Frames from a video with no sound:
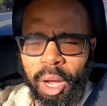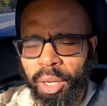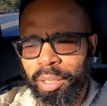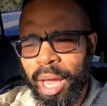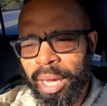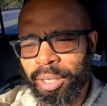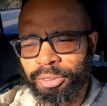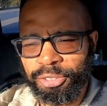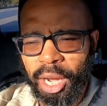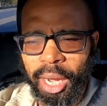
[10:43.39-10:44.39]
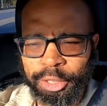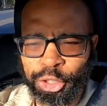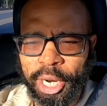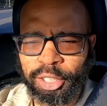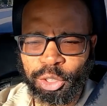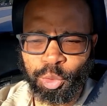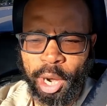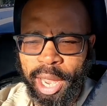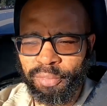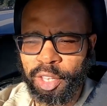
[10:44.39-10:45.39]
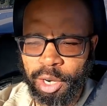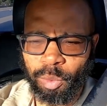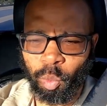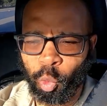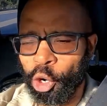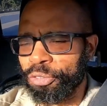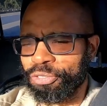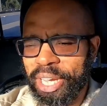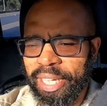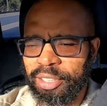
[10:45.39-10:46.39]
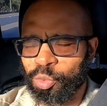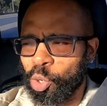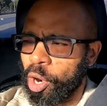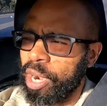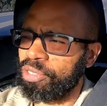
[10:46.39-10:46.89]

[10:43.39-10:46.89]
a lot of contractors will have their work vans where